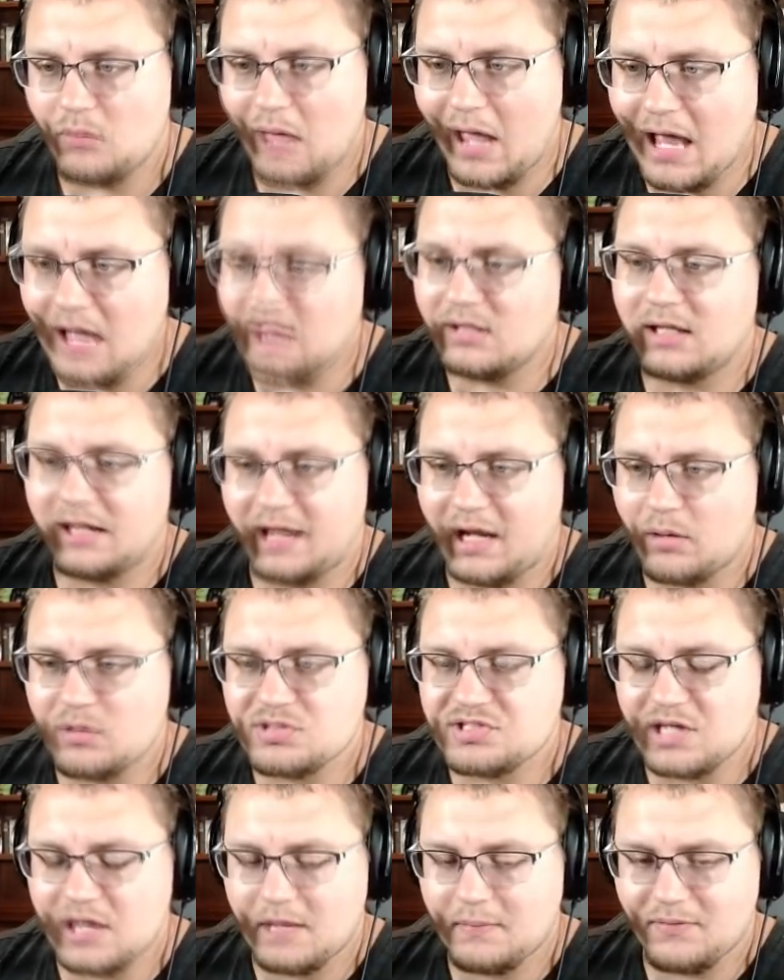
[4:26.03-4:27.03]
and like I
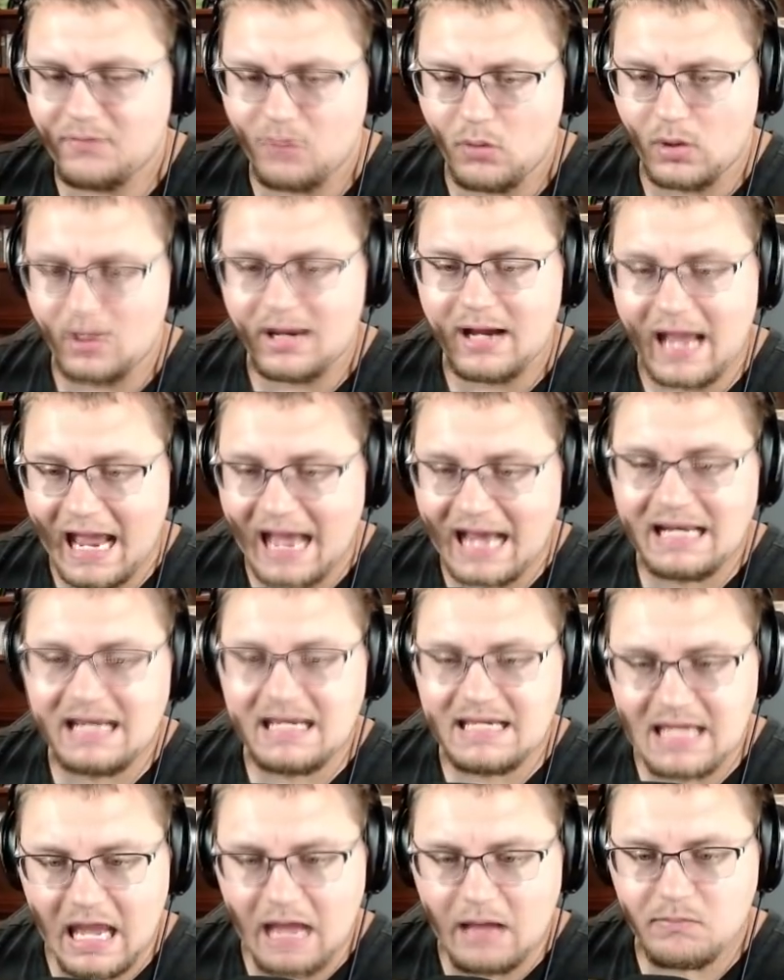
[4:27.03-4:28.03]
was saying before, any
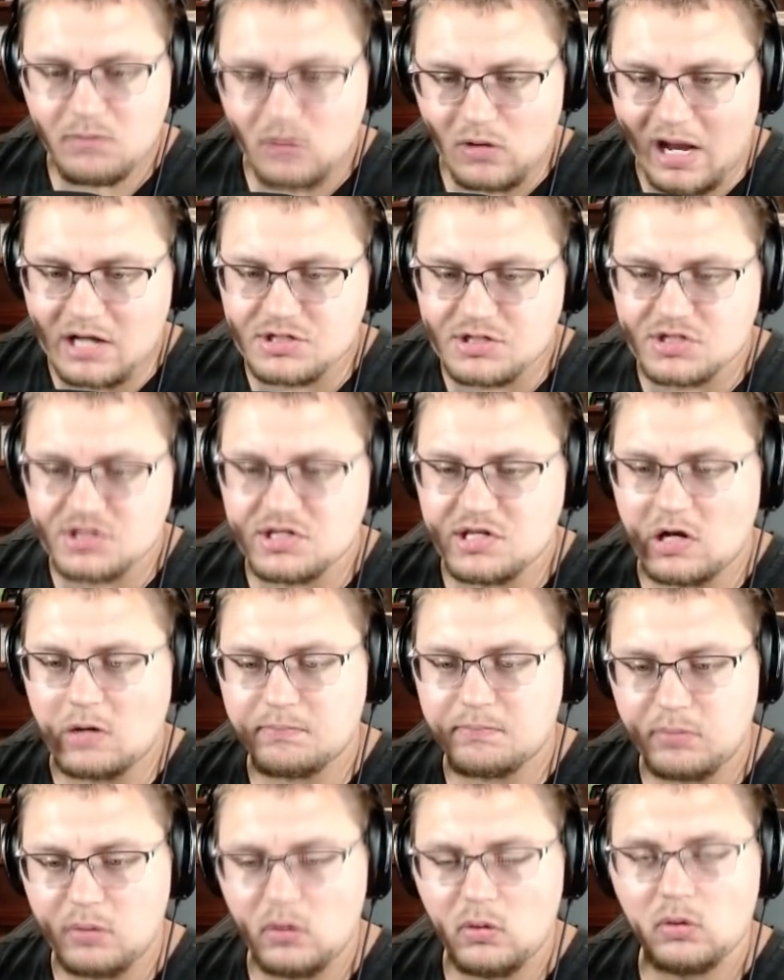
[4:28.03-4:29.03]
game crashes that are
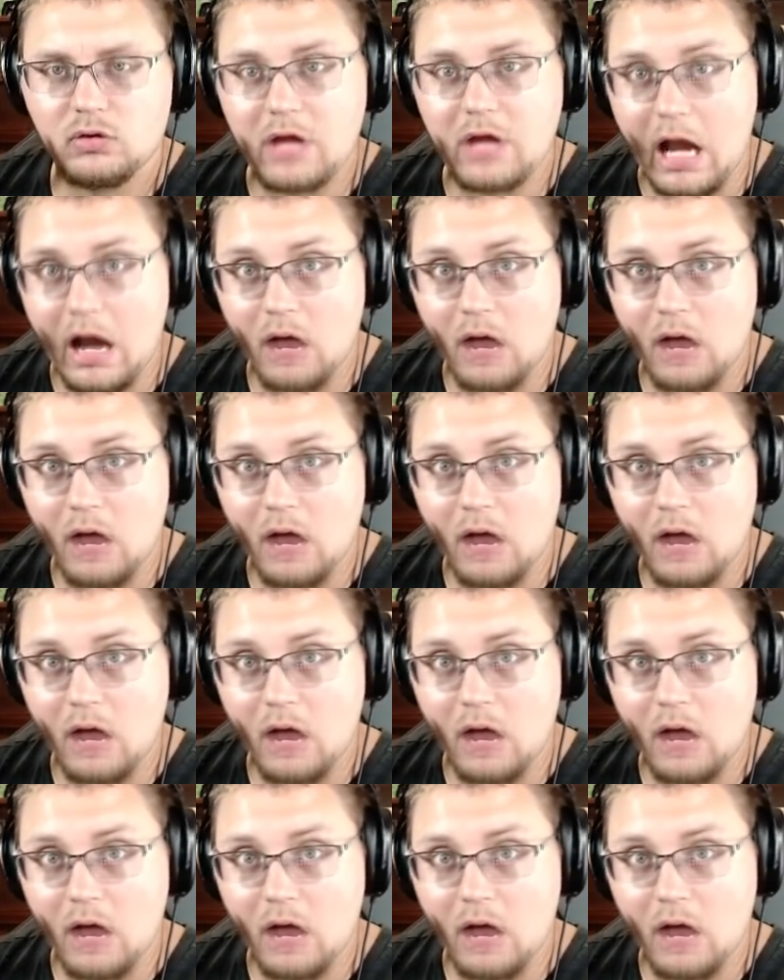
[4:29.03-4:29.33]
pulled